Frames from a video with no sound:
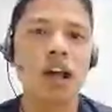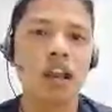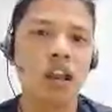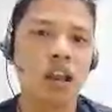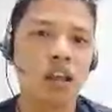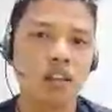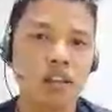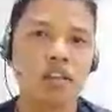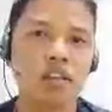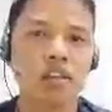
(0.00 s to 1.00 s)
like
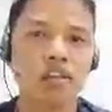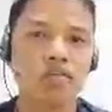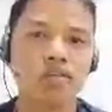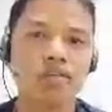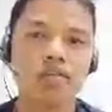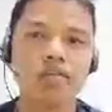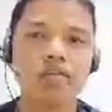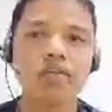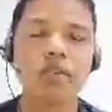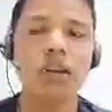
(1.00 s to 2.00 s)
this.
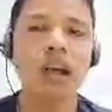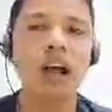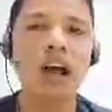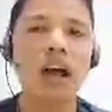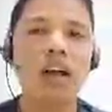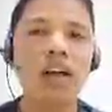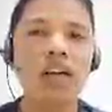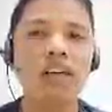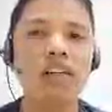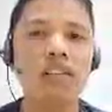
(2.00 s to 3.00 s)

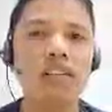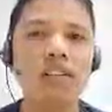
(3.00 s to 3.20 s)
And